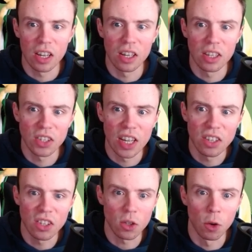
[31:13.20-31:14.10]

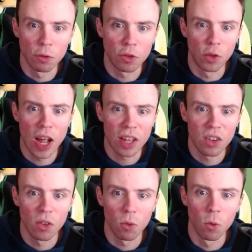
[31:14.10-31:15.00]
sense of dread
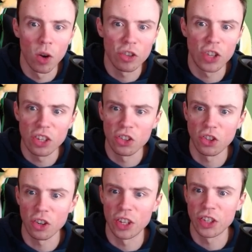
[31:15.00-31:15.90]
once Jason
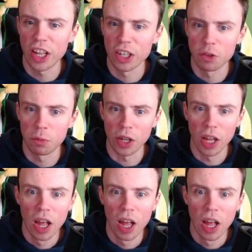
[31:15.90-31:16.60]
started his killing spree.